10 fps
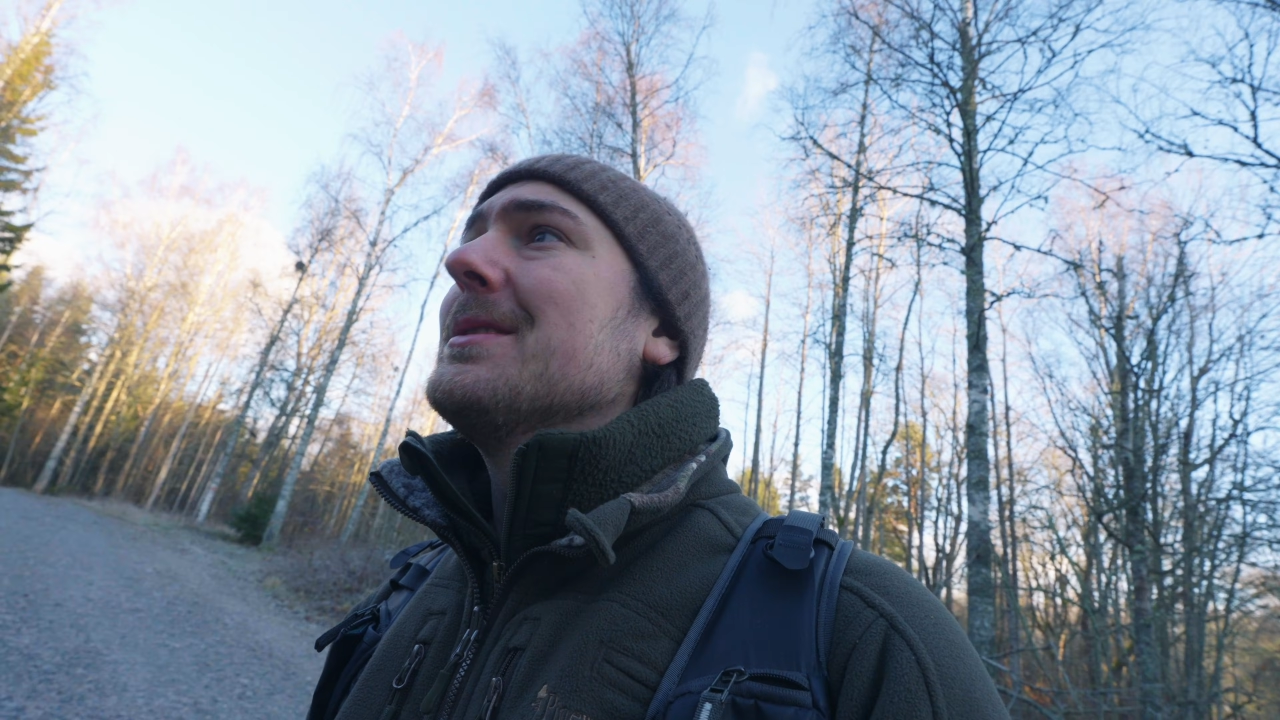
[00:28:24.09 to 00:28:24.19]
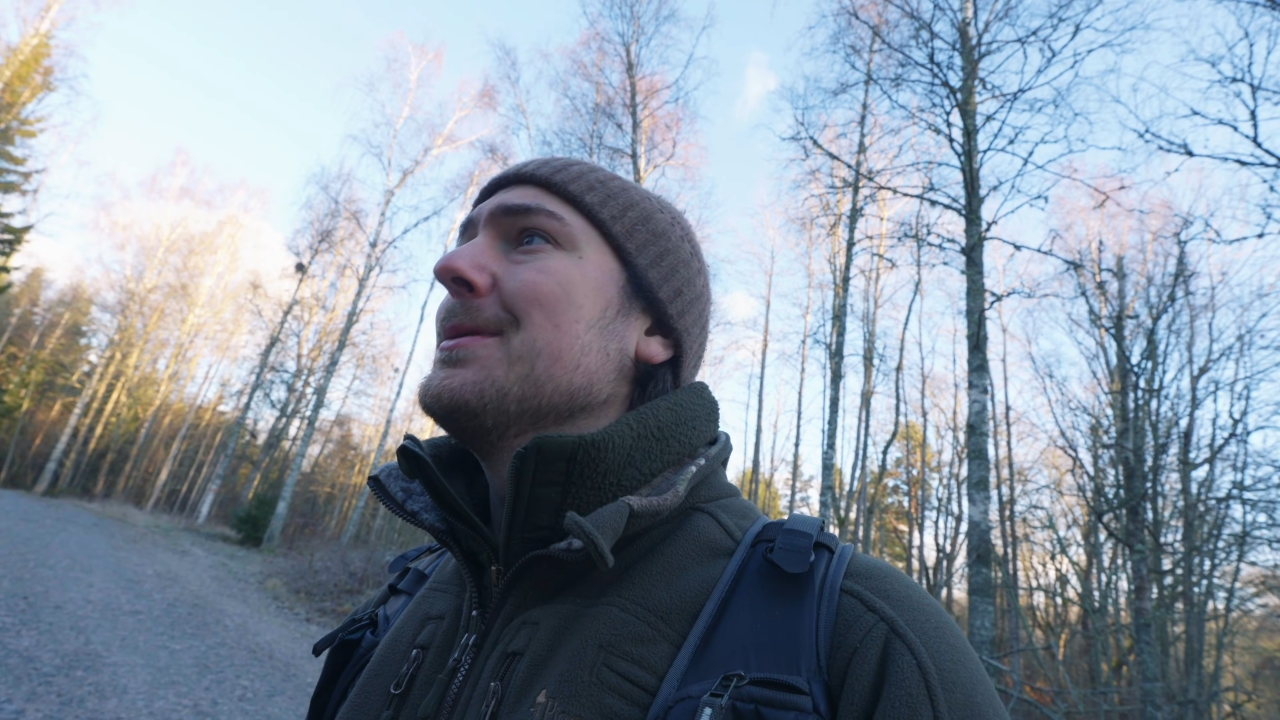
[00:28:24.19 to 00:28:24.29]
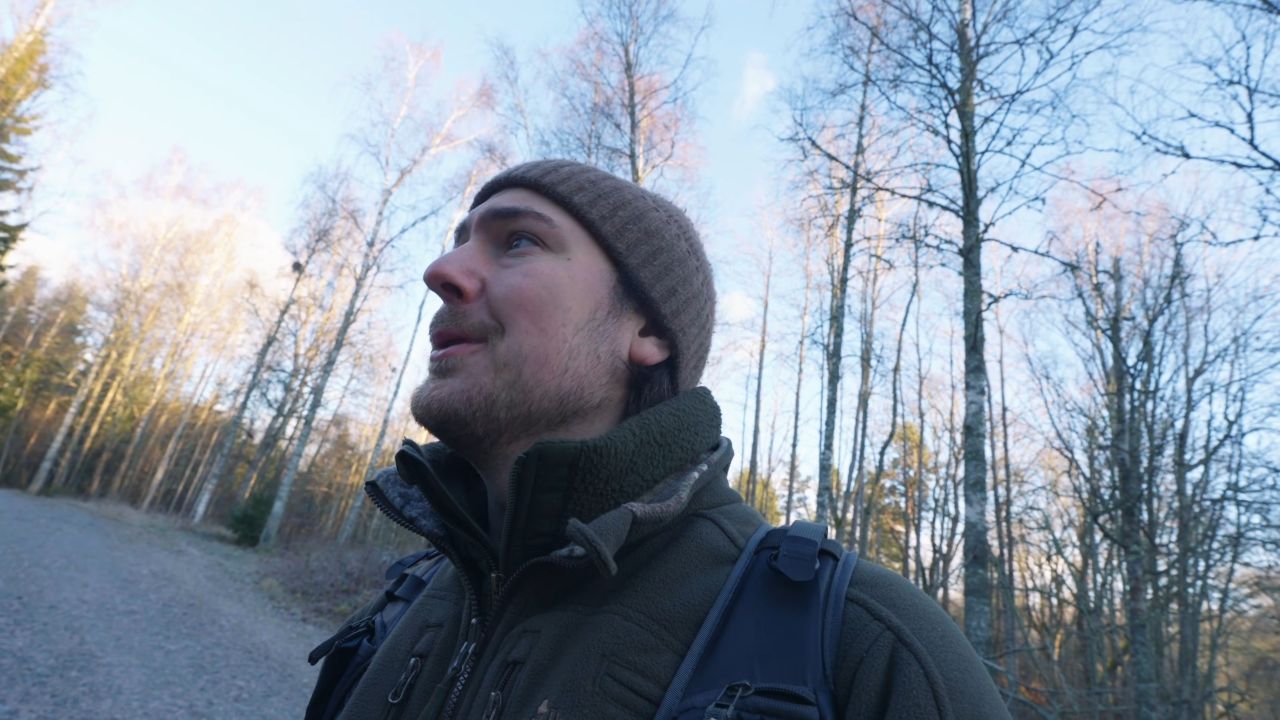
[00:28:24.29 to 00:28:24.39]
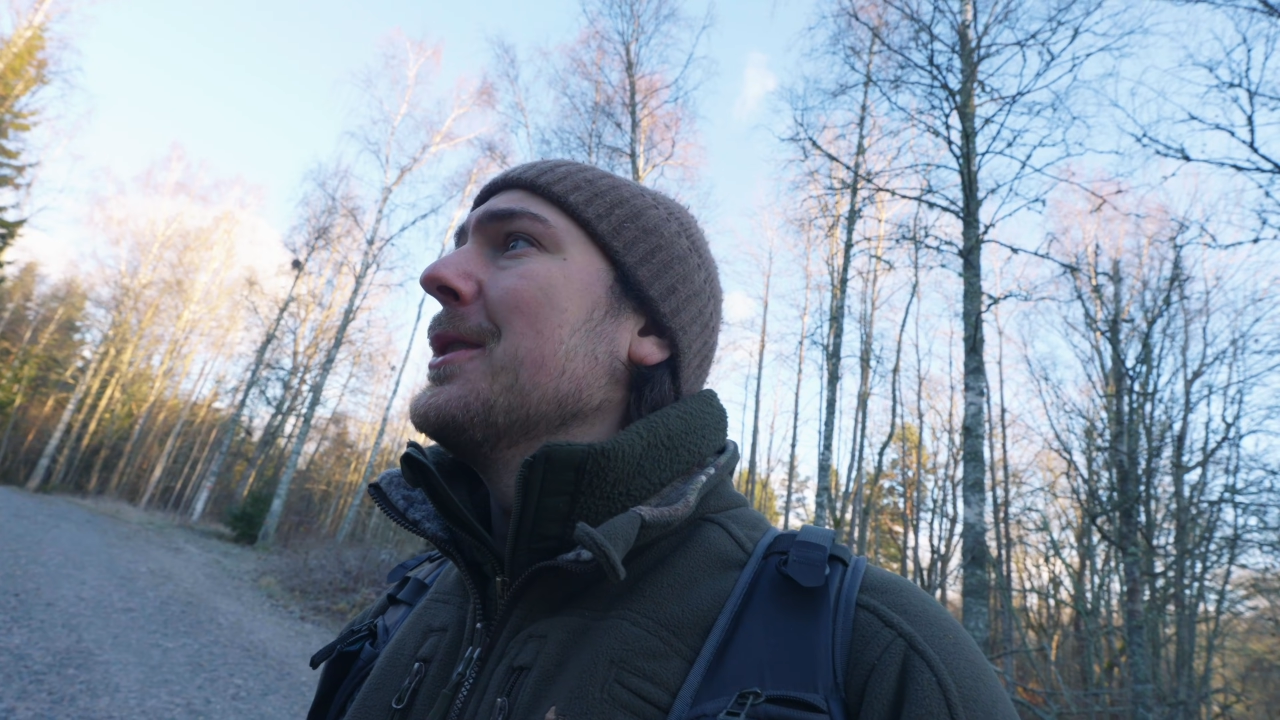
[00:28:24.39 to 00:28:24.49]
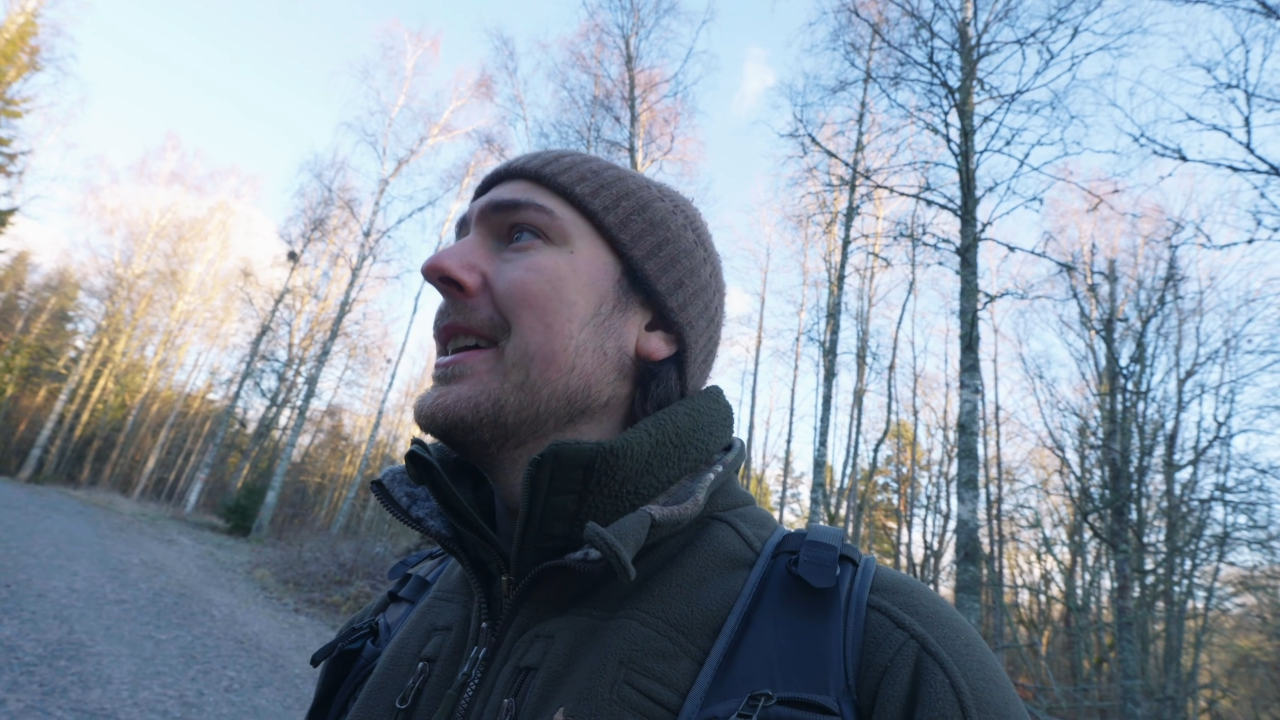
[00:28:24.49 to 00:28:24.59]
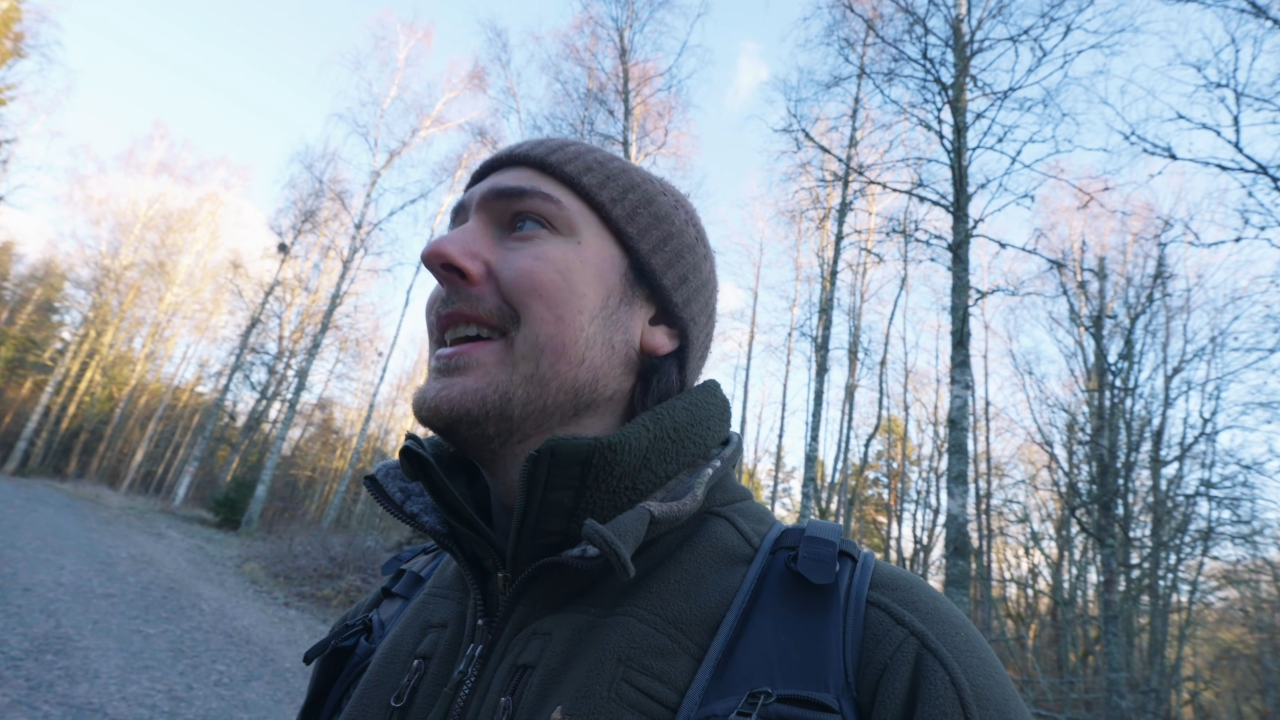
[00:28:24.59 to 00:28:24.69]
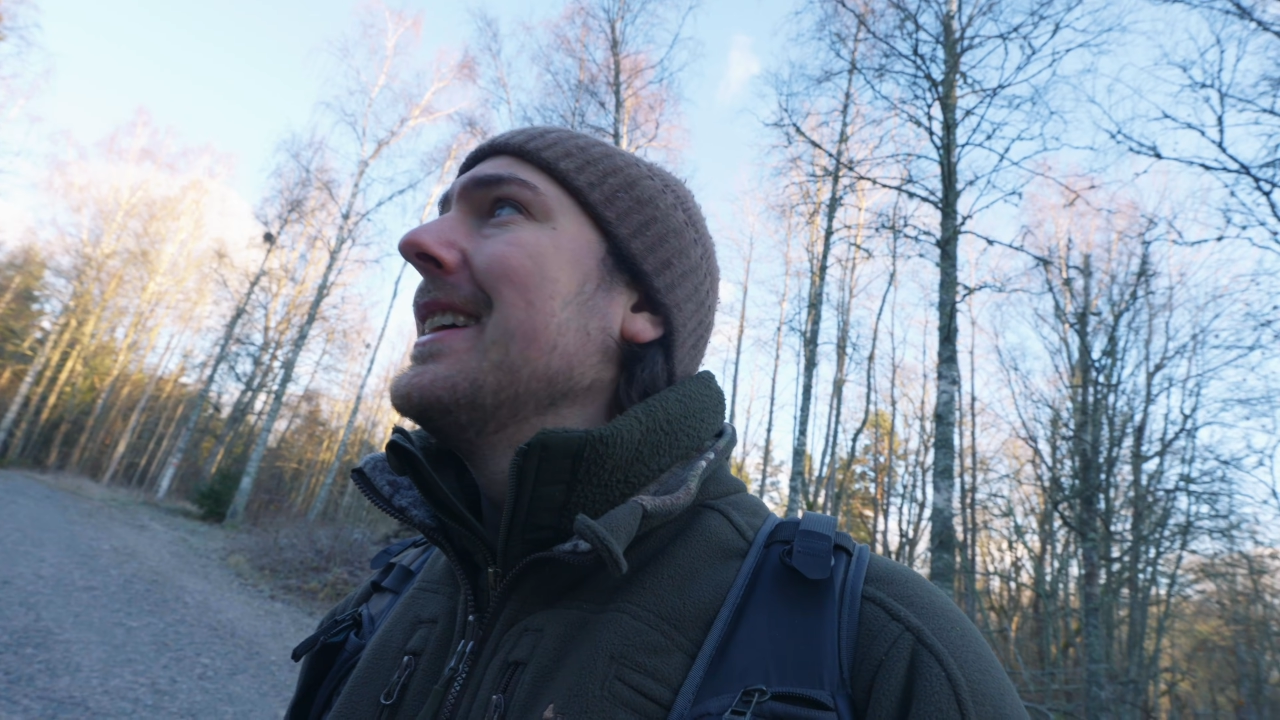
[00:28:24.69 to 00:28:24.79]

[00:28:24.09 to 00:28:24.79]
for,